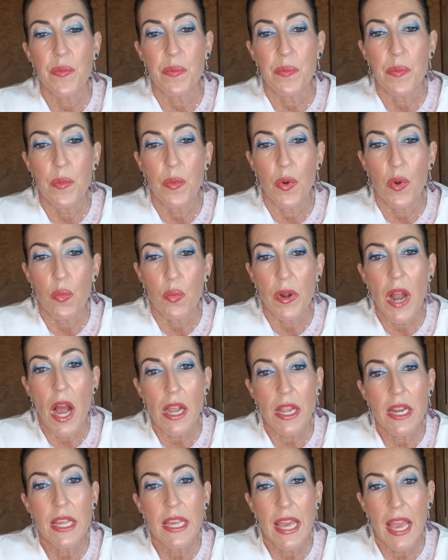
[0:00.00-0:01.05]
we're not
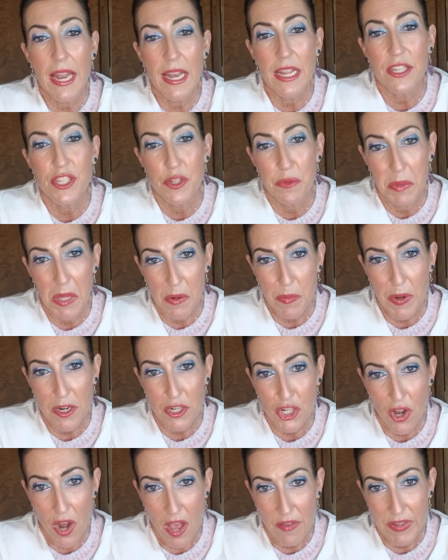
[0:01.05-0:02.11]
going to get into blood
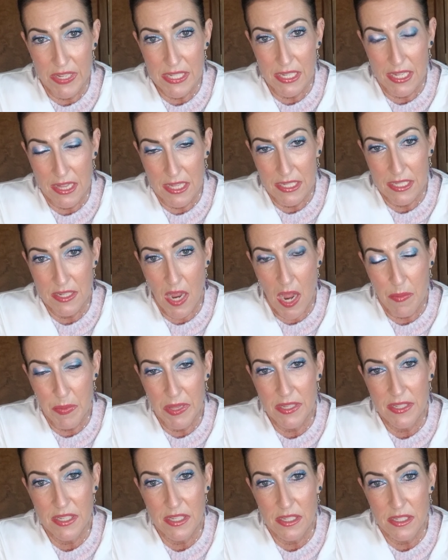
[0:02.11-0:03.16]
pressure obviously this time, and
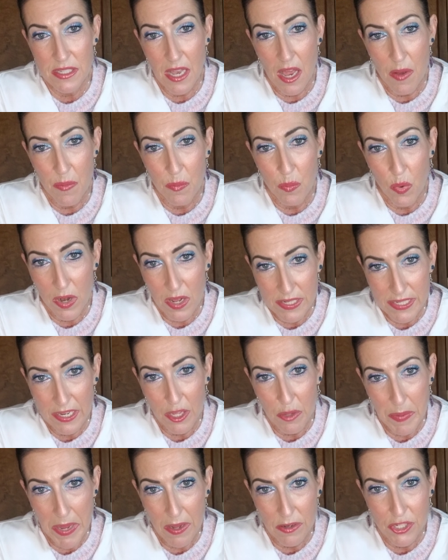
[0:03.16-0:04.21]
this is what I'll tell you
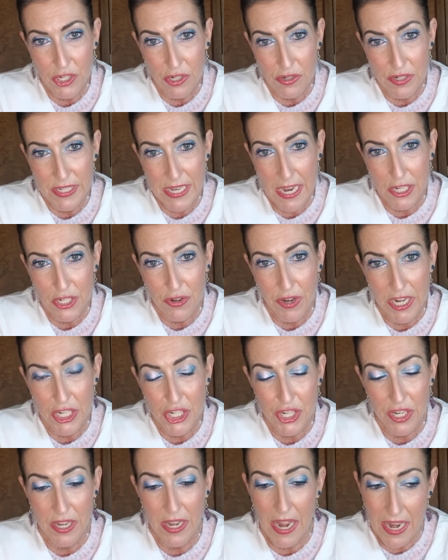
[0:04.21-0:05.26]
about your
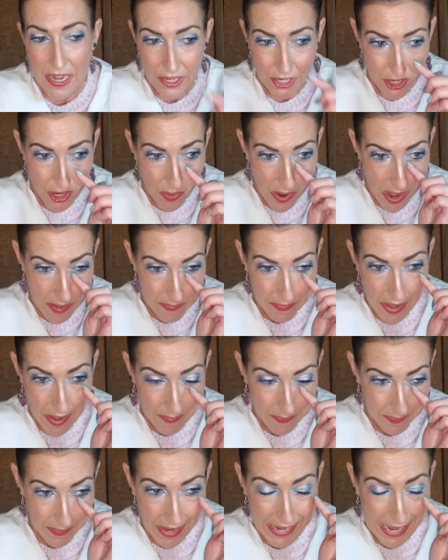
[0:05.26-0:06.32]
saturation. And
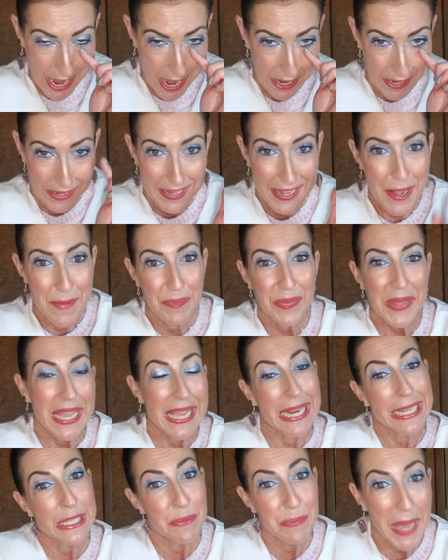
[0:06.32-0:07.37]
I
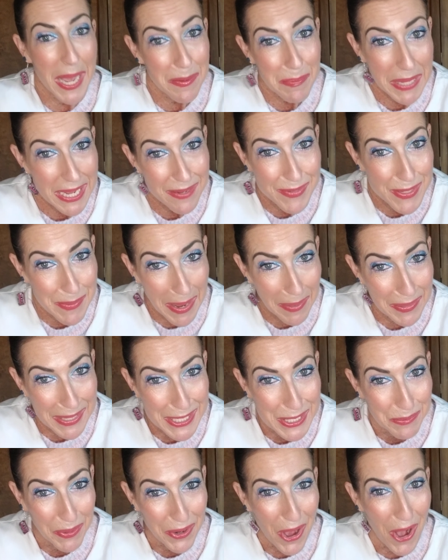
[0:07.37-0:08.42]
got some pet peeves about this
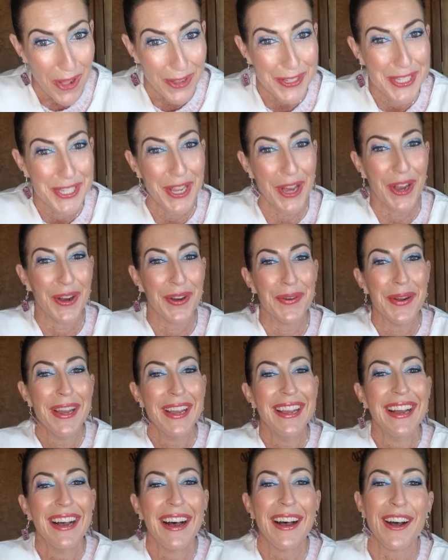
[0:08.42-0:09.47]
one also.
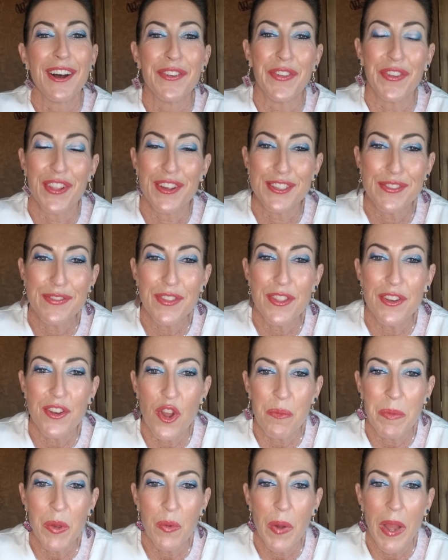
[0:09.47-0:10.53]
For those of you that know
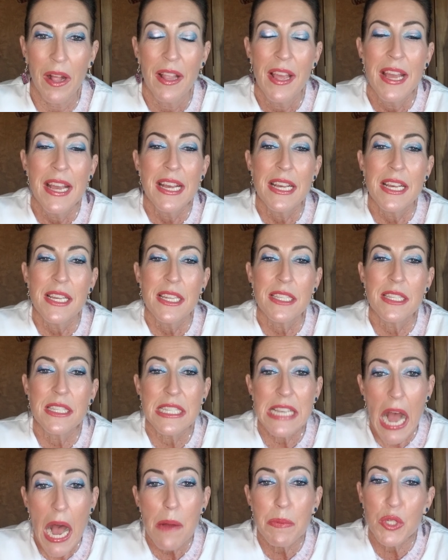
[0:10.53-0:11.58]
me well,
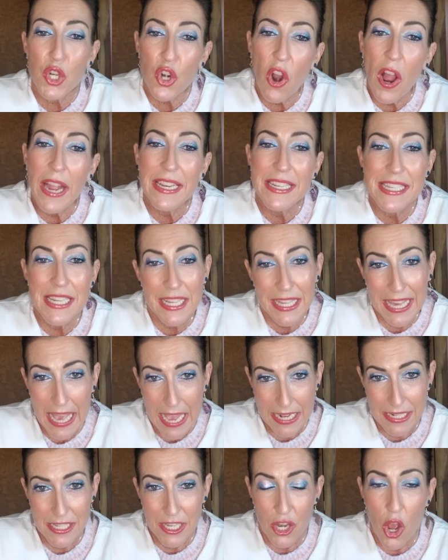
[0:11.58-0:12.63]
stop trying to
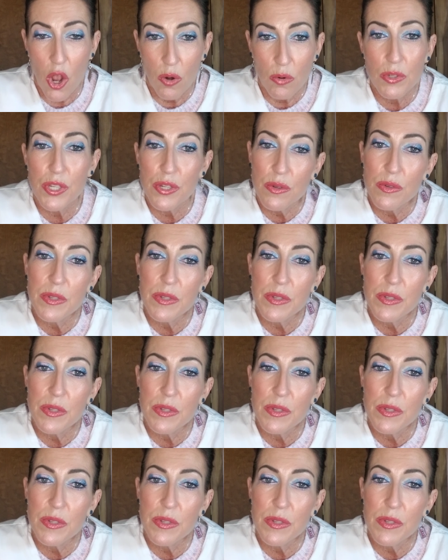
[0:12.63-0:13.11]
get an O2